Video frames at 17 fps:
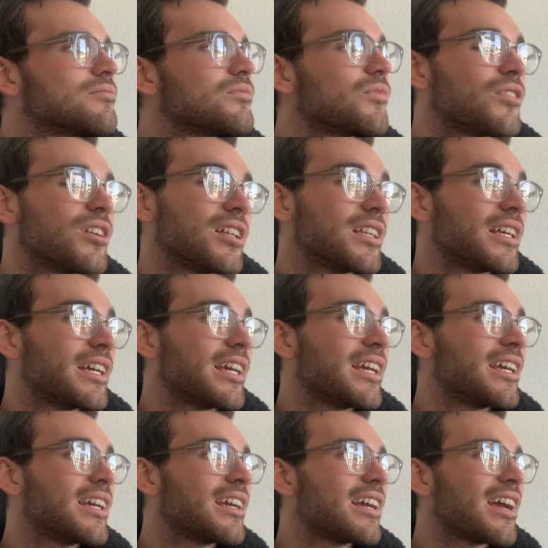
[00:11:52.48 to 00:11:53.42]

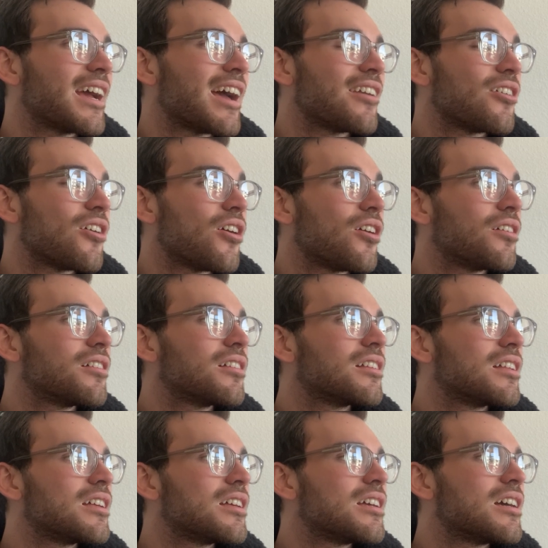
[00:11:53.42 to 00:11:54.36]
really, at all.
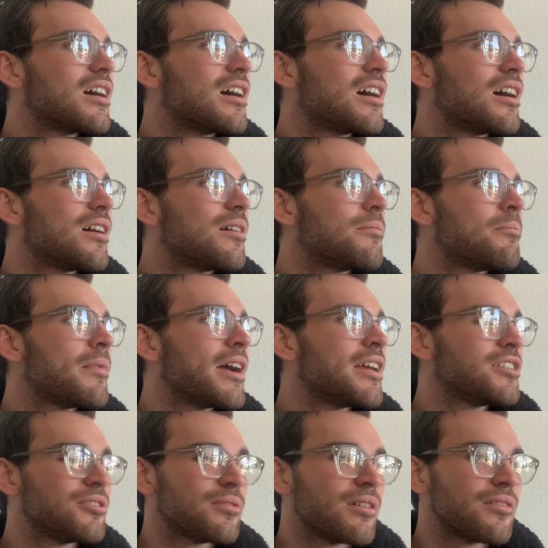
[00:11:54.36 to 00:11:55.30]
I
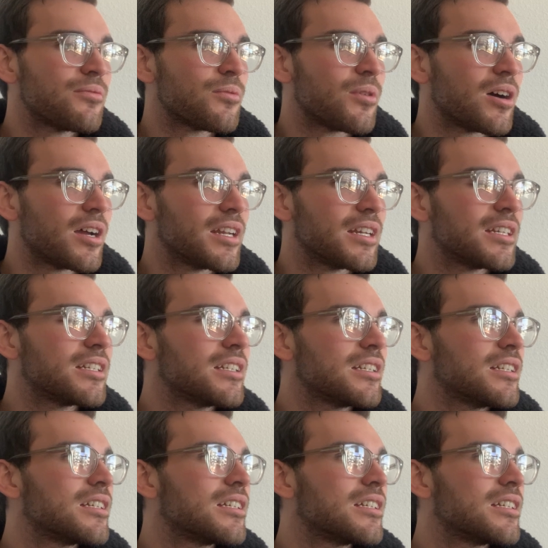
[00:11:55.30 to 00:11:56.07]
do have one.